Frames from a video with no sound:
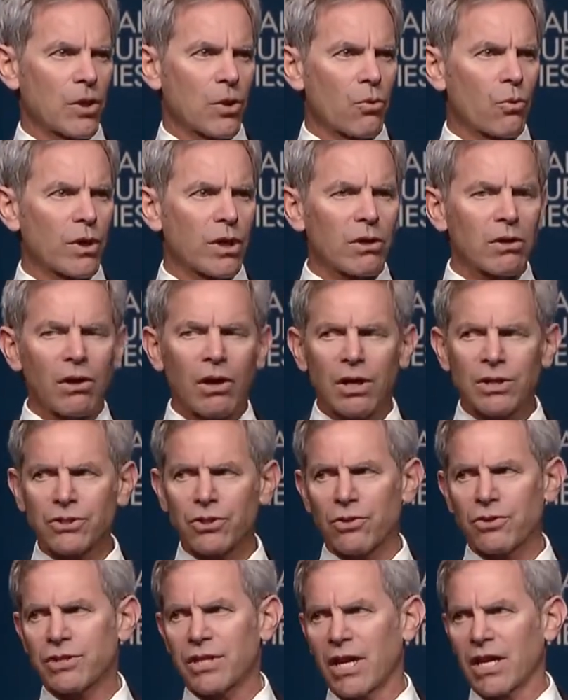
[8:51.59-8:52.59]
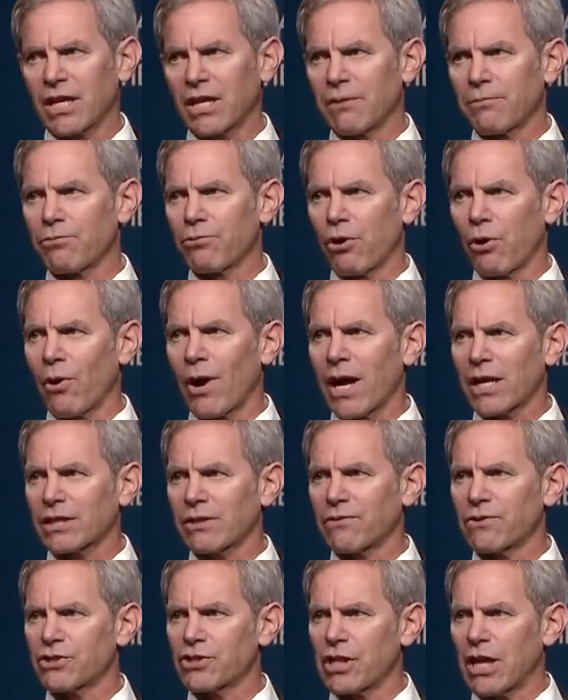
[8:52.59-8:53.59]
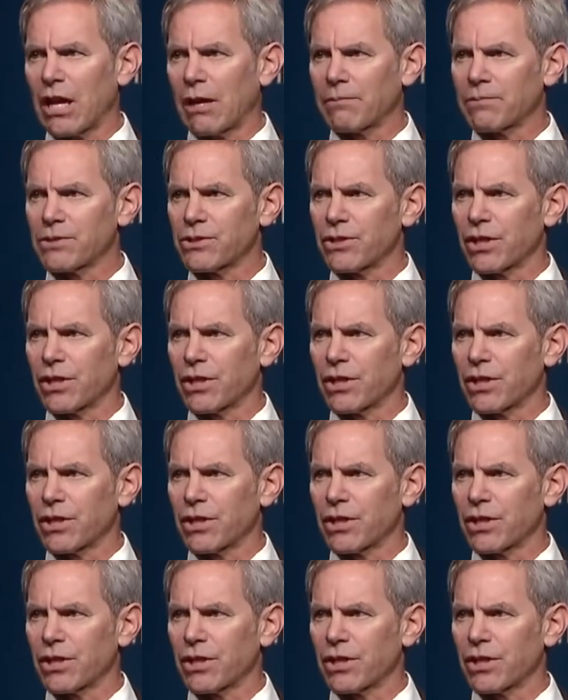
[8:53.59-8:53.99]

We are also taking proactive steps